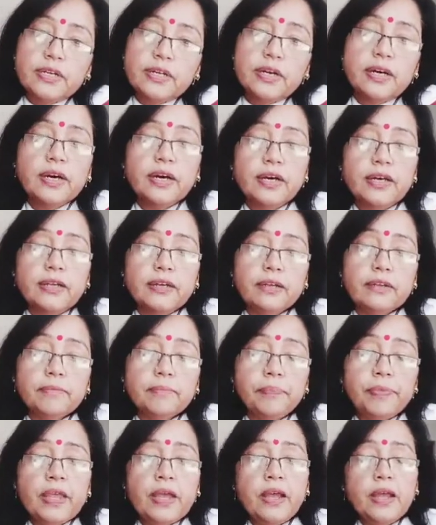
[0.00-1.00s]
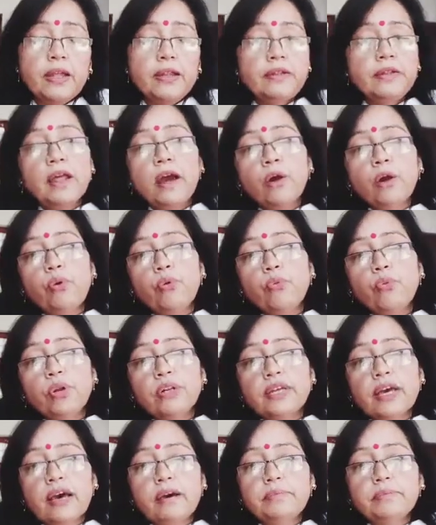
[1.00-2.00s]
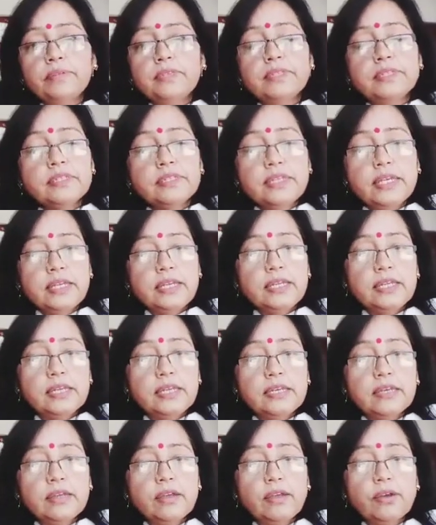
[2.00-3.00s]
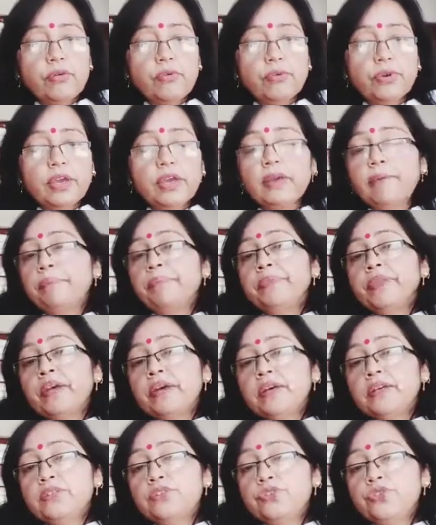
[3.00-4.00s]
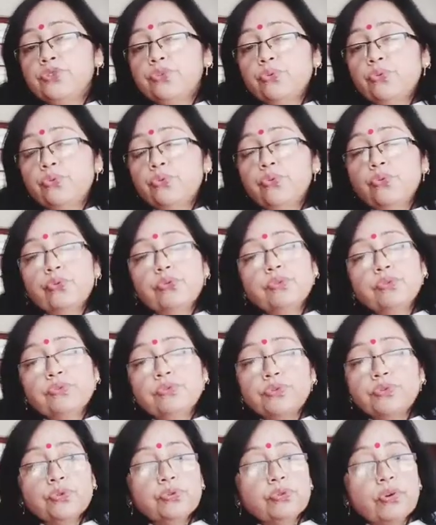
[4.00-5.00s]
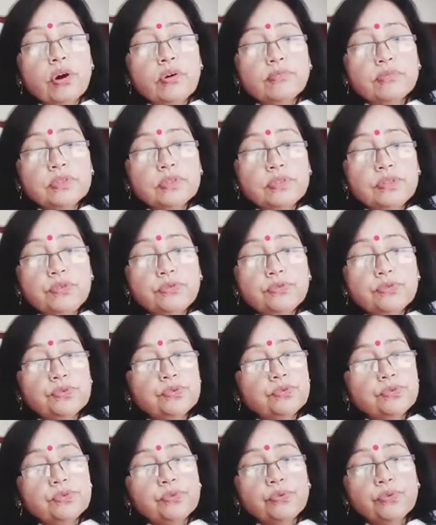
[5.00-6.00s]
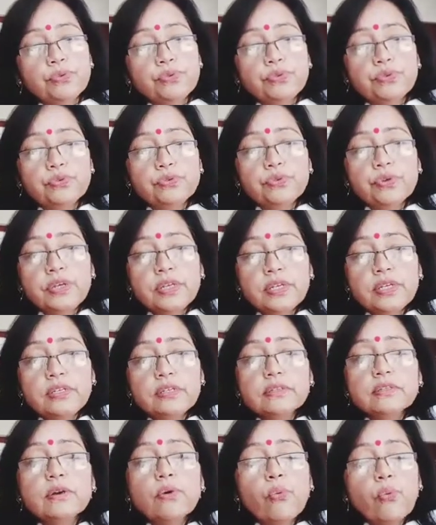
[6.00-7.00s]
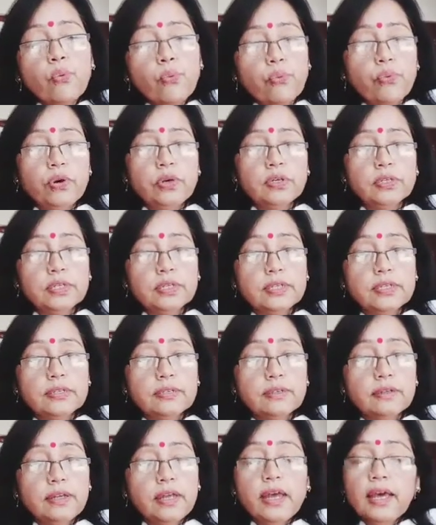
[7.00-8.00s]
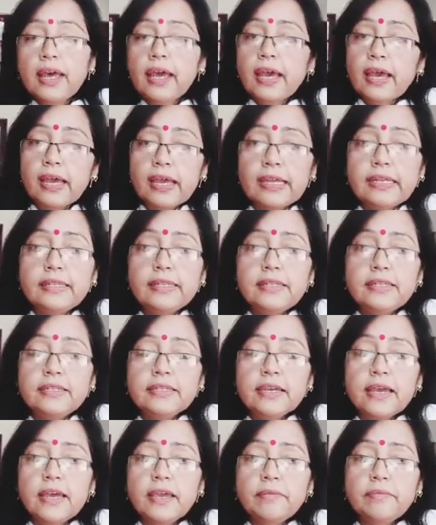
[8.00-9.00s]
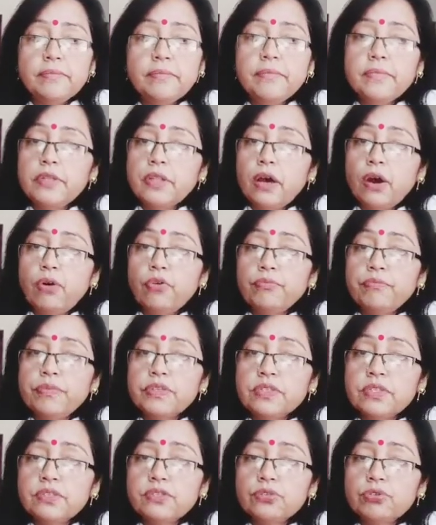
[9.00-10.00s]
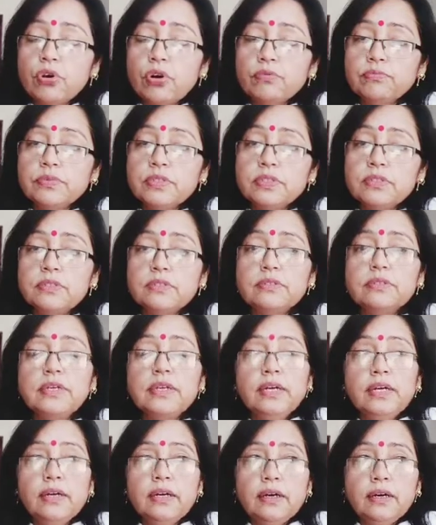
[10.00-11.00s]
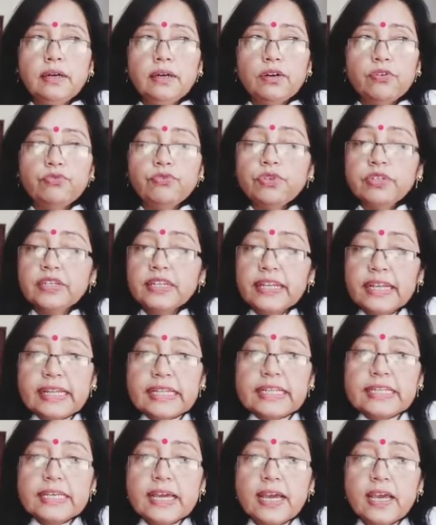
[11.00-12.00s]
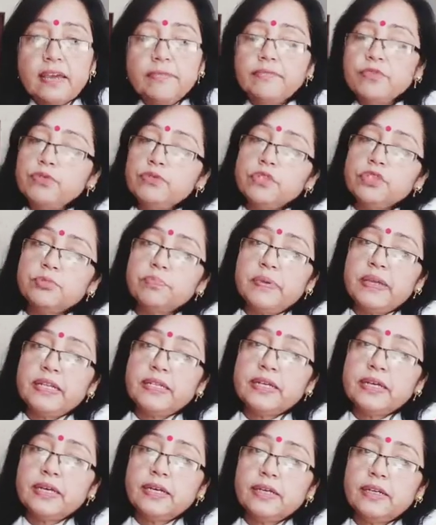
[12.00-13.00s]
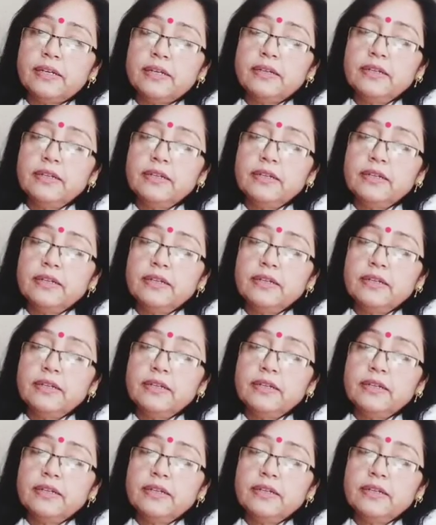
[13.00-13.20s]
her. Now, what happens daily? Okay, Joe Thompson used to go to his work. At that time, now Mrs. Thompson would get time to spend her